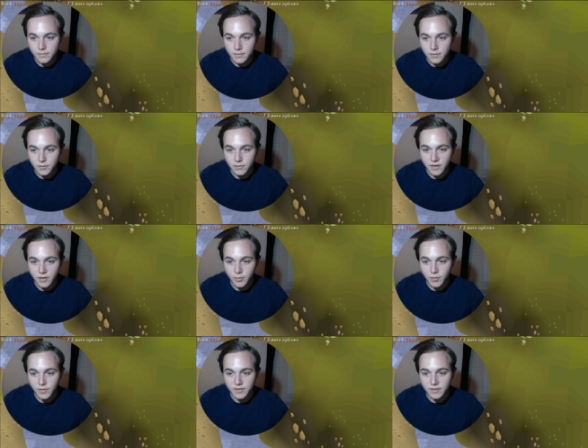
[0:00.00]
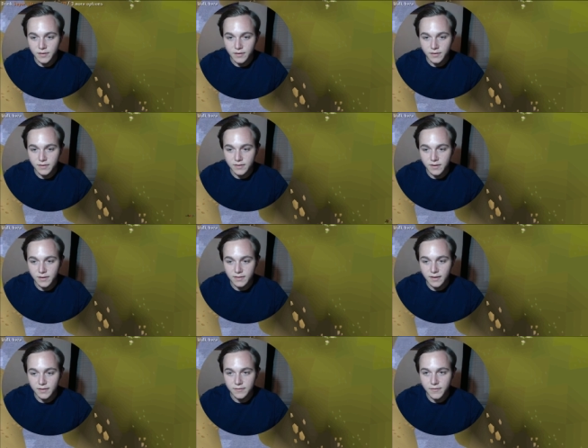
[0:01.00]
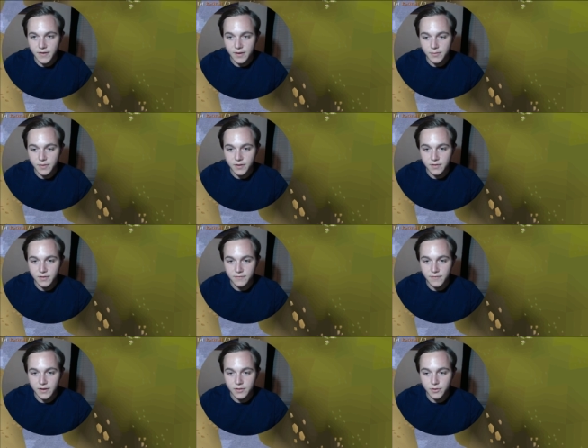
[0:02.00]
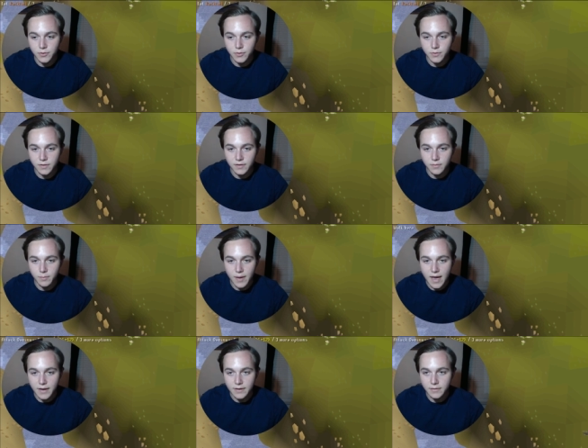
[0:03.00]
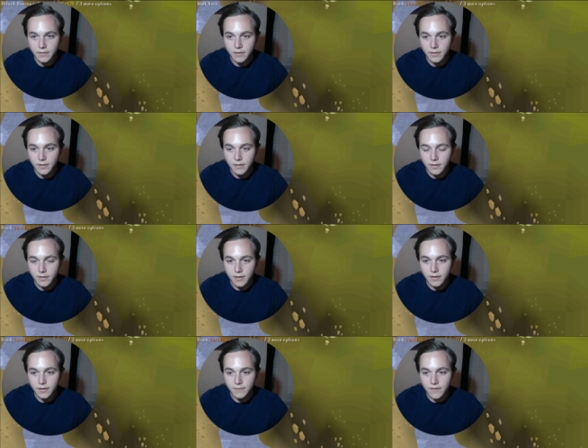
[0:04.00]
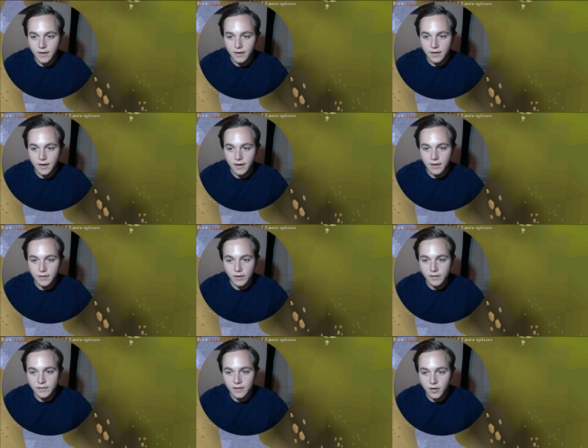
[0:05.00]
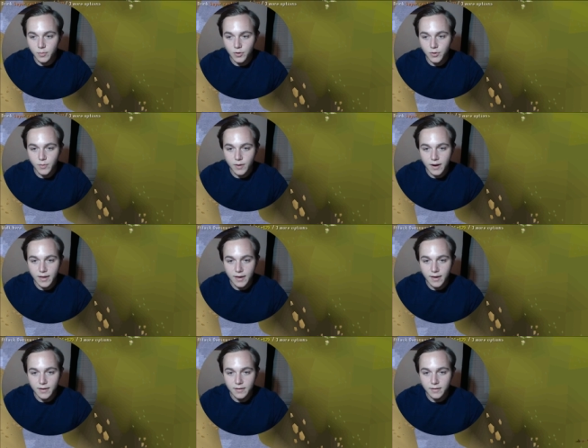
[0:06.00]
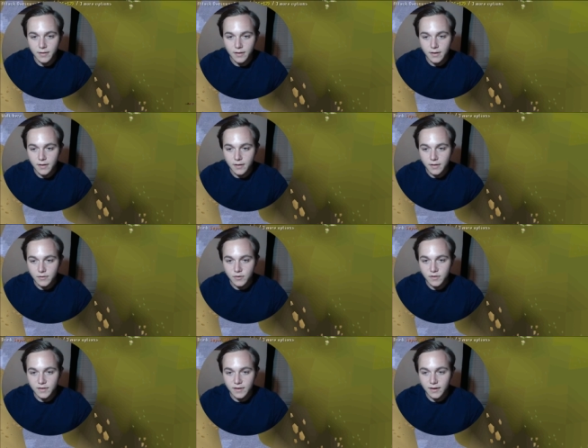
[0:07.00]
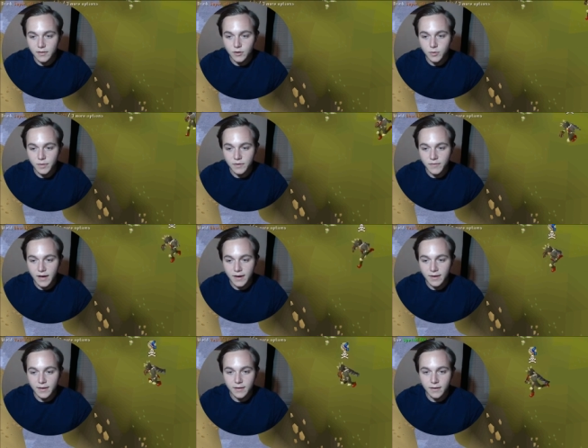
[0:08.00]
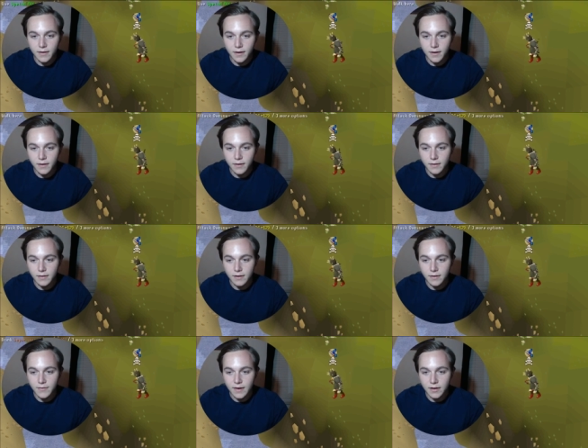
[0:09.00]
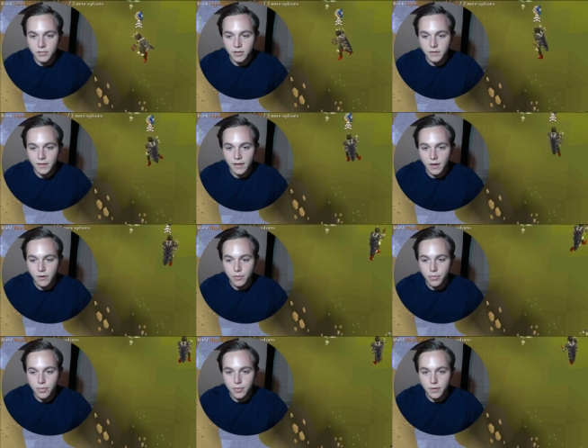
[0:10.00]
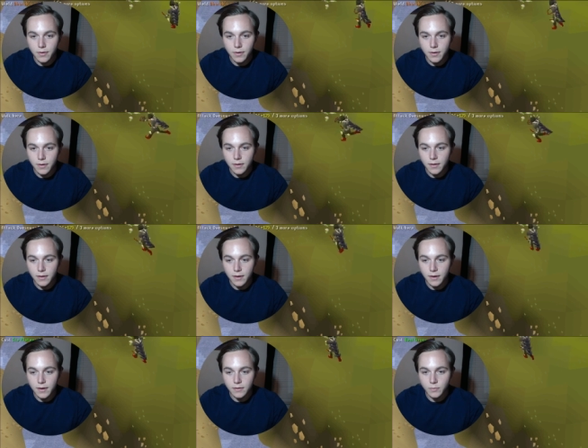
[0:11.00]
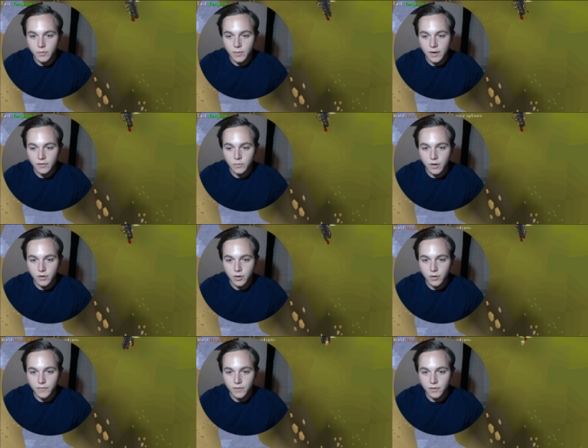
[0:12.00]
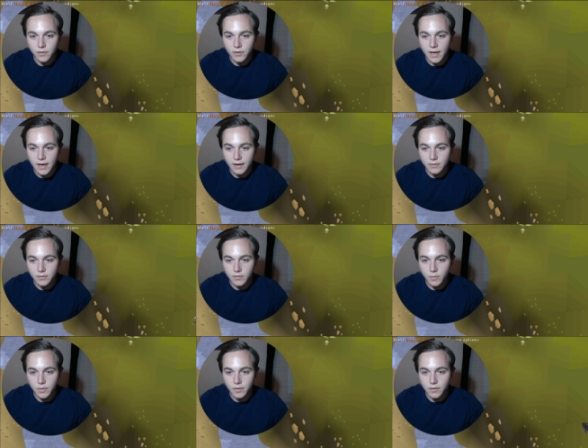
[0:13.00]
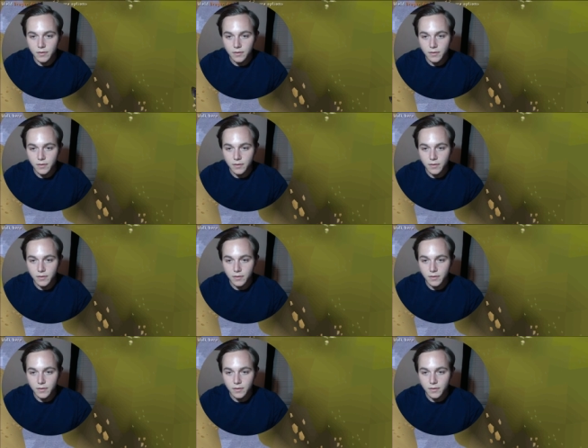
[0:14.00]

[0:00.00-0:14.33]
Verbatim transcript: A little Sara brew. This is a, this is an intense fight because if I lose, it's bad. And if I okay, I want to brew where I can. Just to get a little bit of a height uh, uh, an advantage on the health. And we might as well go for a little axe or something.